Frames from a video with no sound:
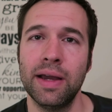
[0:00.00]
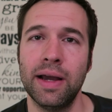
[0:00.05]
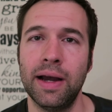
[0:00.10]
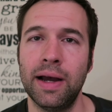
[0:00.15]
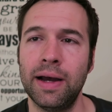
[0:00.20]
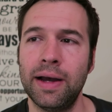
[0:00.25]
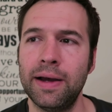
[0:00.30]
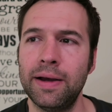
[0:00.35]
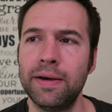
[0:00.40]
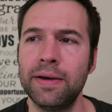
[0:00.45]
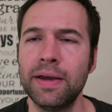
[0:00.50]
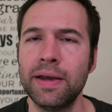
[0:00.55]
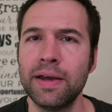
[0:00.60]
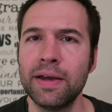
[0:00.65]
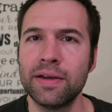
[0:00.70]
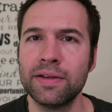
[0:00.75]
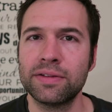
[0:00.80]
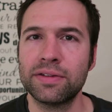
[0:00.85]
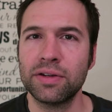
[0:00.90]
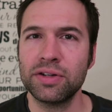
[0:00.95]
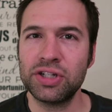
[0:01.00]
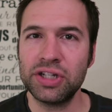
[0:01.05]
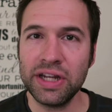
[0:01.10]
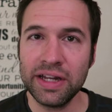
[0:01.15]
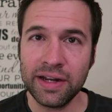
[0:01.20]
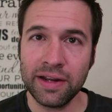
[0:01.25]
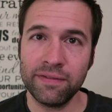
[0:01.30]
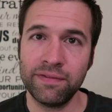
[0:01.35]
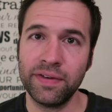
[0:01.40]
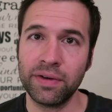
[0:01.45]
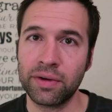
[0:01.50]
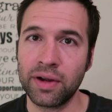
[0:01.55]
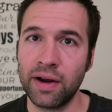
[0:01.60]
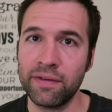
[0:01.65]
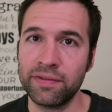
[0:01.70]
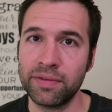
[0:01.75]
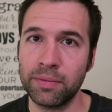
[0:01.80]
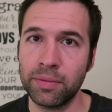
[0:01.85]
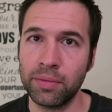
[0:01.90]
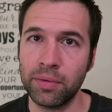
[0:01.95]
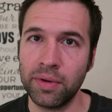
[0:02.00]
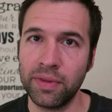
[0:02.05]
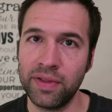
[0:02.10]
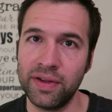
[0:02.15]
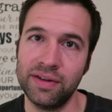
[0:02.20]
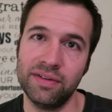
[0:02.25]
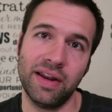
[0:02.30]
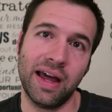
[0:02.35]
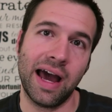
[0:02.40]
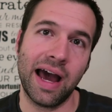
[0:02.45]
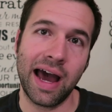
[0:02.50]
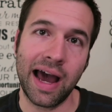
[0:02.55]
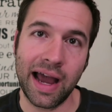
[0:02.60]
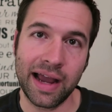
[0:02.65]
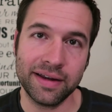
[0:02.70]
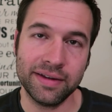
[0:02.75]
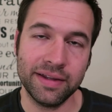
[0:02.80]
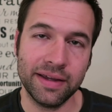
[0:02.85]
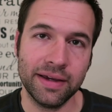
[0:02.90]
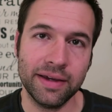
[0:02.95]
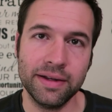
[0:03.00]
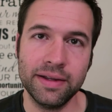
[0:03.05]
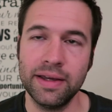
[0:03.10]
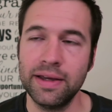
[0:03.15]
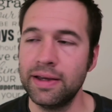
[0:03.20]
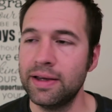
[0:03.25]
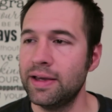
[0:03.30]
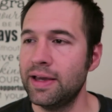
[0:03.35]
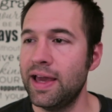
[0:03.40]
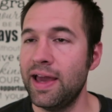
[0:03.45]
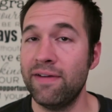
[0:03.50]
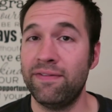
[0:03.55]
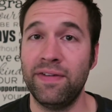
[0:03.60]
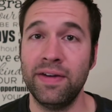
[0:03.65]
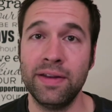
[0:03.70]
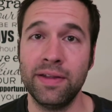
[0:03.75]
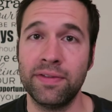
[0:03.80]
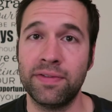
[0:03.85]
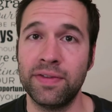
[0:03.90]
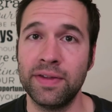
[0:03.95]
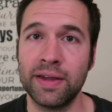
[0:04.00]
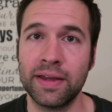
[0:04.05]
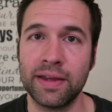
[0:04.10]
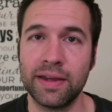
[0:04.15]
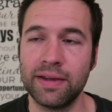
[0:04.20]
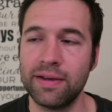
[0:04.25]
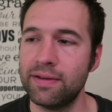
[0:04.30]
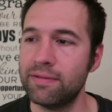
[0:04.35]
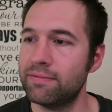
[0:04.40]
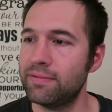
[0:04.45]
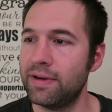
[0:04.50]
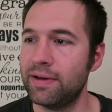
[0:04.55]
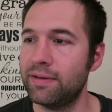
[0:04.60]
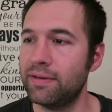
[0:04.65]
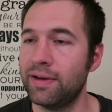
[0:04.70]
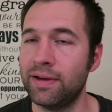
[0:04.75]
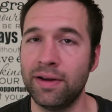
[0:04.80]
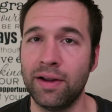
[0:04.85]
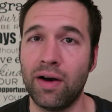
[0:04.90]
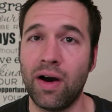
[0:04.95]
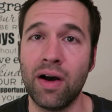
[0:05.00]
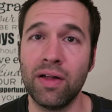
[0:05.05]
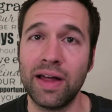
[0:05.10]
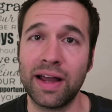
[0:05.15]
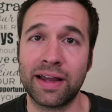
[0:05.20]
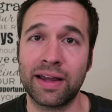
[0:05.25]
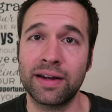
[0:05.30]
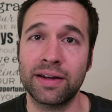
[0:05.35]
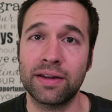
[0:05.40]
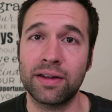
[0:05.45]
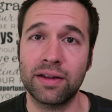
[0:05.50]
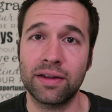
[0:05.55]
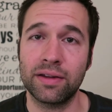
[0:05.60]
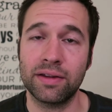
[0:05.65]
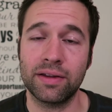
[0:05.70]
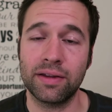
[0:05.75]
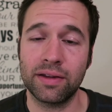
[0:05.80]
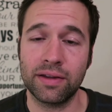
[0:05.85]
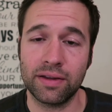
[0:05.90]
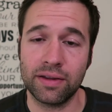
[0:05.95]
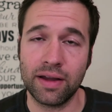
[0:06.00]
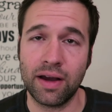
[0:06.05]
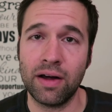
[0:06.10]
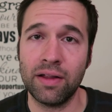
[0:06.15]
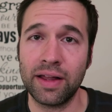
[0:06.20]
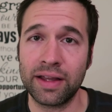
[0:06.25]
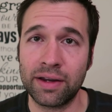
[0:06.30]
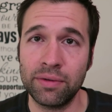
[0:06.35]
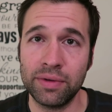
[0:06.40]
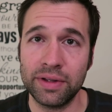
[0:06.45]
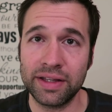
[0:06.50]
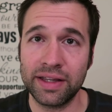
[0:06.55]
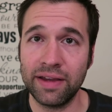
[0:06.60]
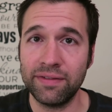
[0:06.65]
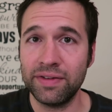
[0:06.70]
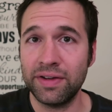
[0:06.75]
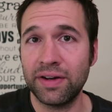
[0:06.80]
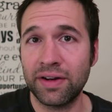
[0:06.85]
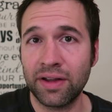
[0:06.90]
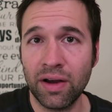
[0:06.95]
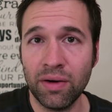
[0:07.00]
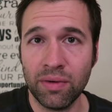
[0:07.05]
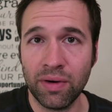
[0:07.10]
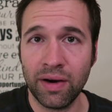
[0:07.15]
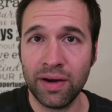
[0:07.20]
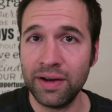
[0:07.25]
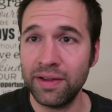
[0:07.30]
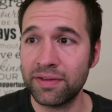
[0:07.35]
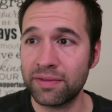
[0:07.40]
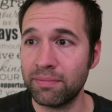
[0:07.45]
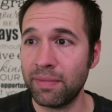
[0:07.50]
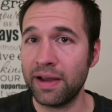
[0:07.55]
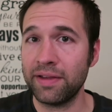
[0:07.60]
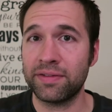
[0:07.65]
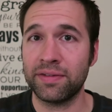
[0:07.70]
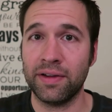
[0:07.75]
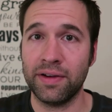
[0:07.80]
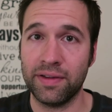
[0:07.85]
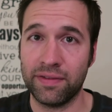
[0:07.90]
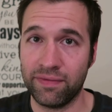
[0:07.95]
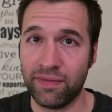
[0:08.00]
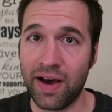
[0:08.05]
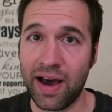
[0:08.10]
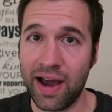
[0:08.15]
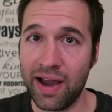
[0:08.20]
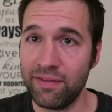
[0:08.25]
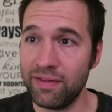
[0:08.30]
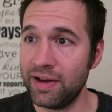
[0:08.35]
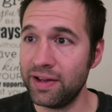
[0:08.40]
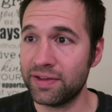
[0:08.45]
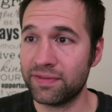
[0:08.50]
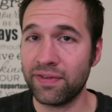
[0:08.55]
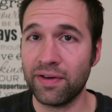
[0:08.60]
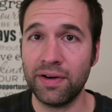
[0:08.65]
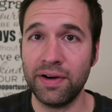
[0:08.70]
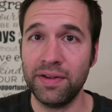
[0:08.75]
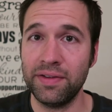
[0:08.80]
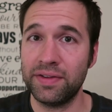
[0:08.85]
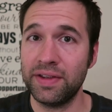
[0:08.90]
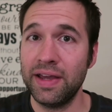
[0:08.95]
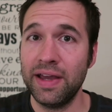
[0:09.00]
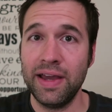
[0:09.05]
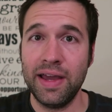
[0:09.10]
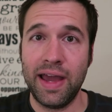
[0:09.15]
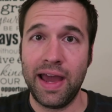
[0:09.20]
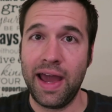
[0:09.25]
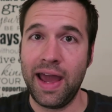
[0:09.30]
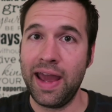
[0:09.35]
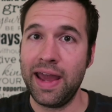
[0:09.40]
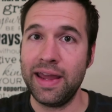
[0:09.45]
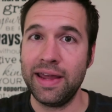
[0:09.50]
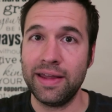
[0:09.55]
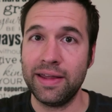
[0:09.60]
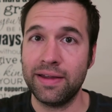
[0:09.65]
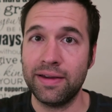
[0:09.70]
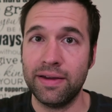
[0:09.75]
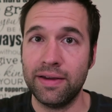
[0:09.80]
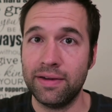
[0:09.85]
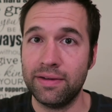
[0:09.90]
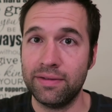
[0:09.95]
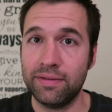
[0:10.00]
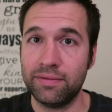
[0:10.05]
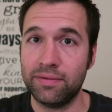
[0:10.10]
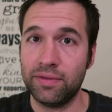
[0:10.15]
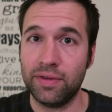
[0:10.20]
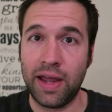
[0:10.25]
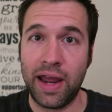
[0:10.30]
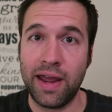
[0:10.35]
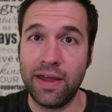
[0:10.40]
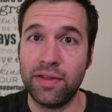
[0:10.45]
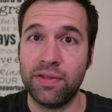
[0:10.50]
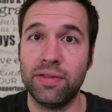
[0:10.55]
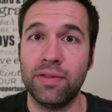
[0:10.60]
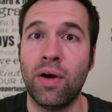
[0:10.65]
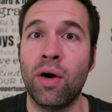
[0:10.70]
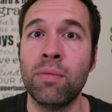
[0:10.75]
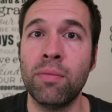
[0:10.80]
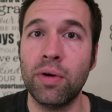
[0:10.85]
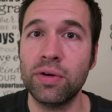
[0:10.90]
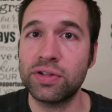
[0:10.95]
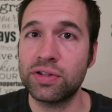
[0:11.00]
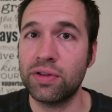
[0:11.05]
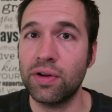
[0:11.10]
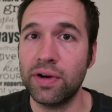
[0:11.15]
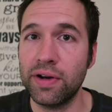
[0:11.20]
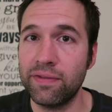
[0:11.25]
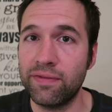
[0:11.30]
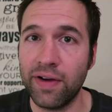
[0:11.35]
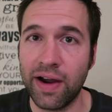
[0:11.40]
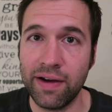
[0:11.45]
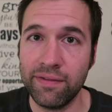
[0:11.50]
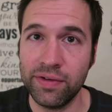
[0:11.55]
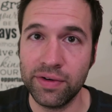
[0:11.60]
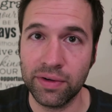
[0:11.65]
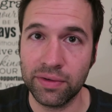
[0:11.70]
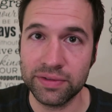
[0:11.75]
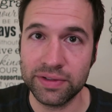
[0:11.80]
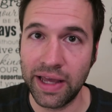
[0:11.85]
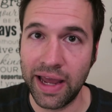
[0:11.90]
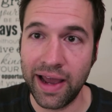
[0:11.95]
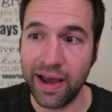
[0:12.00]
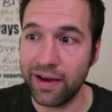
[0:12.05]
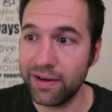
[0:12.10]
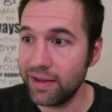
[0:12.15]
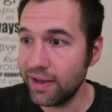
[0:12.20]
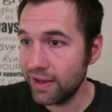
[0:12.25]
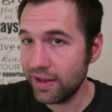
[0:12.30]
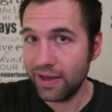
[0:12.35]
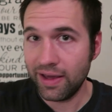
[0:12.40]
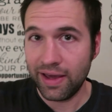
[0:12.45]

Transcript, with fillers: Uh, so she didn't feel comfortable with it. I did. If anything, you know, all I can all I can really give you to go on is my son is five, and as far as a a almost 35 year old dad